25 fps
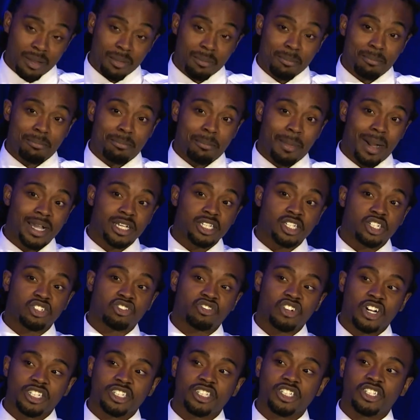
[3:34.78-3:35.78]
My
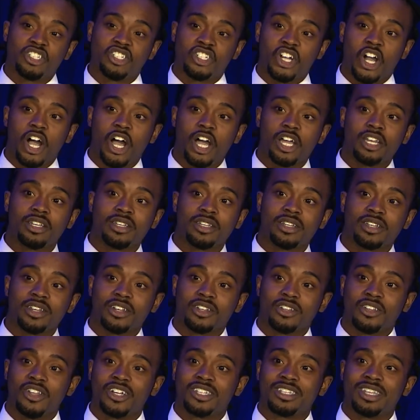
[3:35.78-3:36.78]
instructor, John,
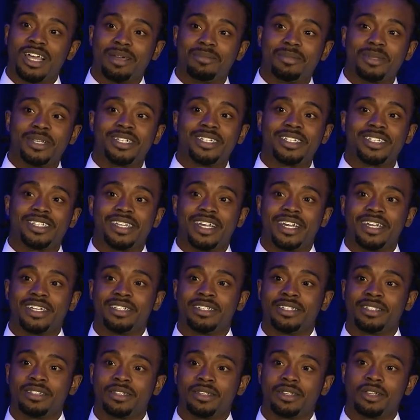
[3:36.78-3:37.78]
looked at me and said,
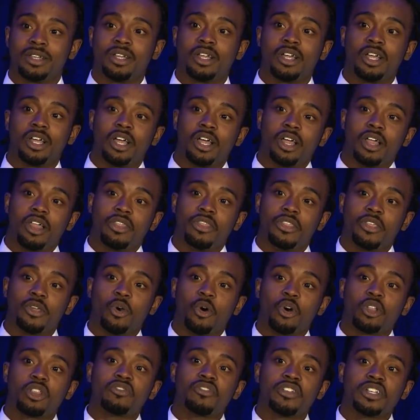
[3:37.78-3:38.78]
the
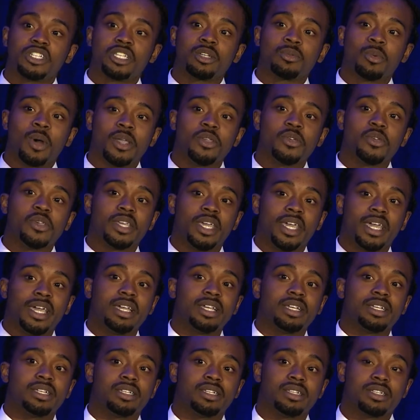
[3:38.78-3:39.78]
only reason why you can't
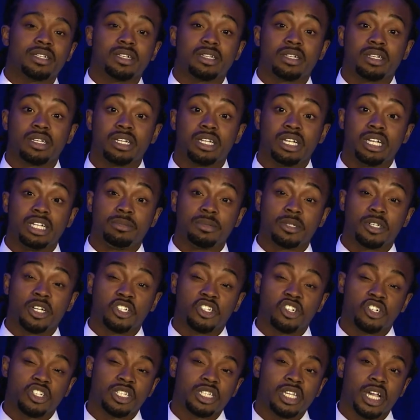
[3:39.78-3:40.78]
is because you're
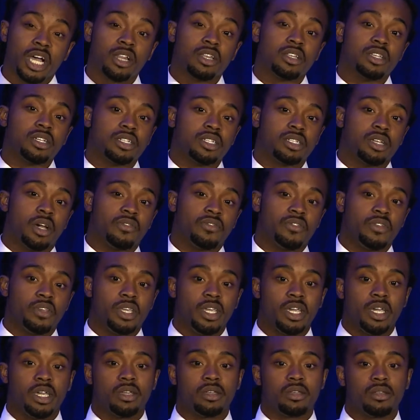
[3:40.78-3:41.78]
telling yourself you can't.
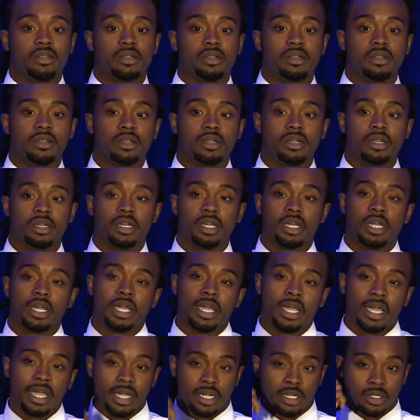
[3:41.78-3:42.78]

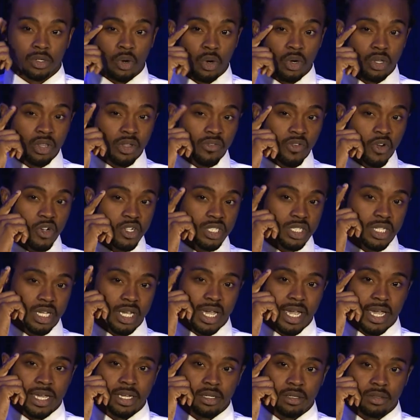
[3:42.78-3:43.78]
Ignore the voice in your
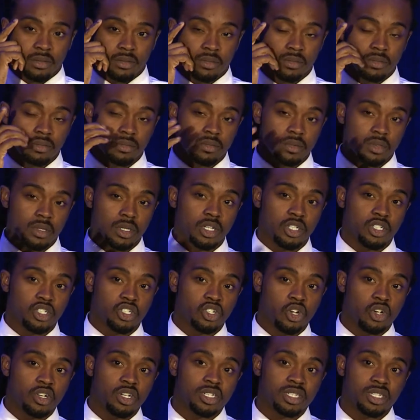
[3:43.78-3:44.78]
head and show
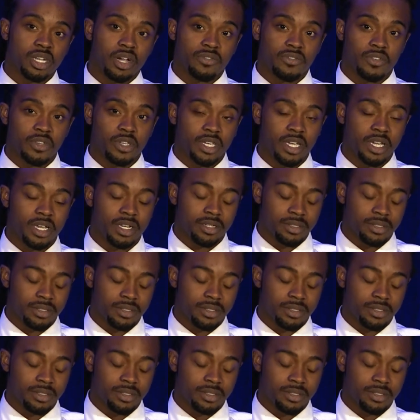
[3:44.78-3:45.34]
yourself you can.